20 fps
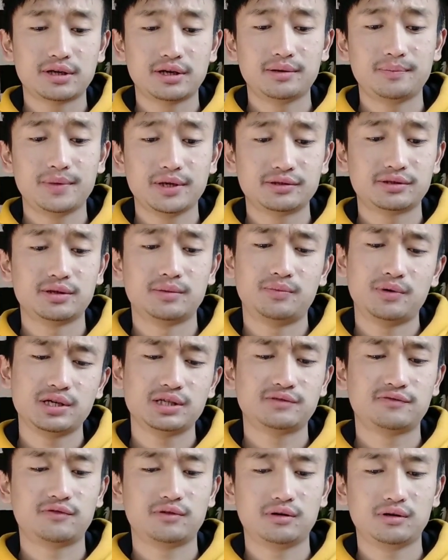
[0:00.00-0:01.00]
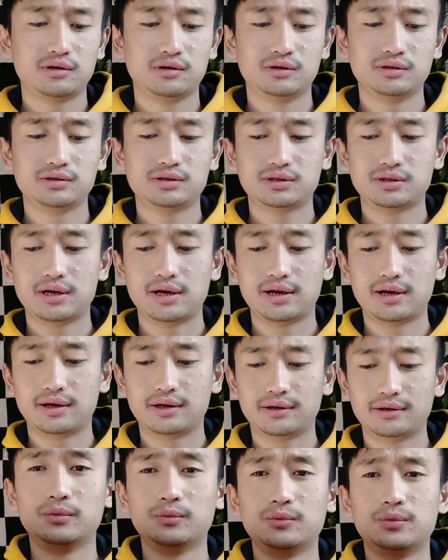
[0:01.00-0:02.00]
going to be a surprise for us.
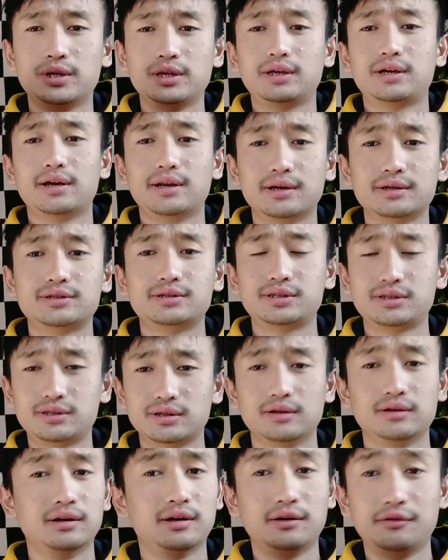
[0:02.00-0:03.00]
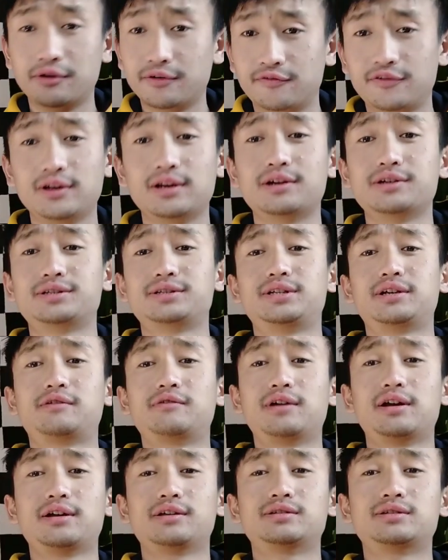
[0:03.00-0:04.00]
And we're going to reveal our
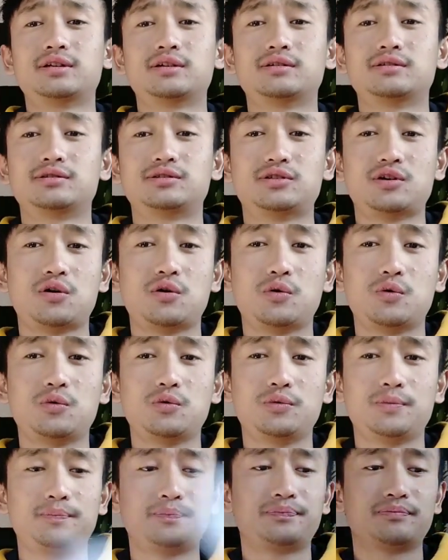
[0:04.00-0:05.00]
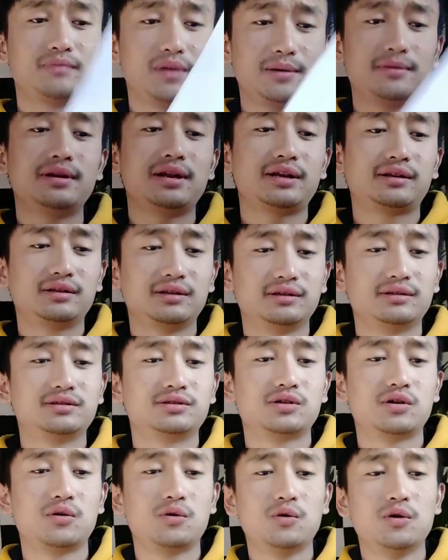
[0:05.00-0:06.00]
secrets. So maybe like that.
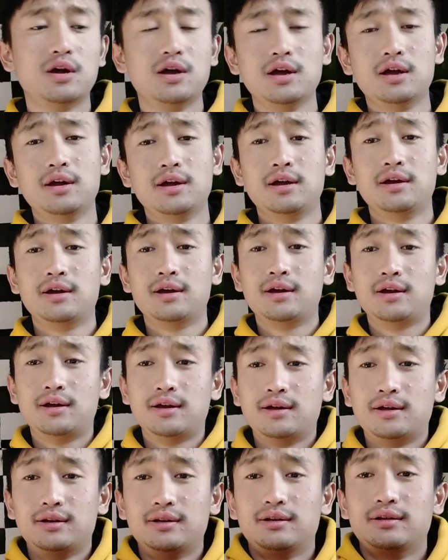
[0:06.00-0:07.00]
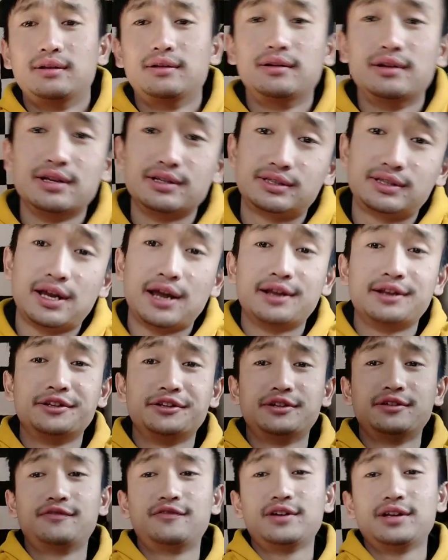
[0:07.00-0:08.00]
So let's get
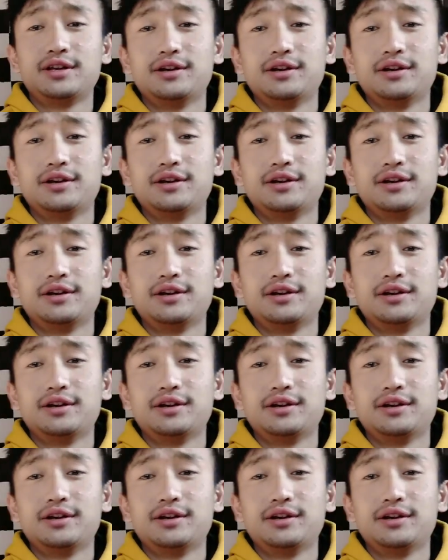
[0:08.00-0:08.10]
into the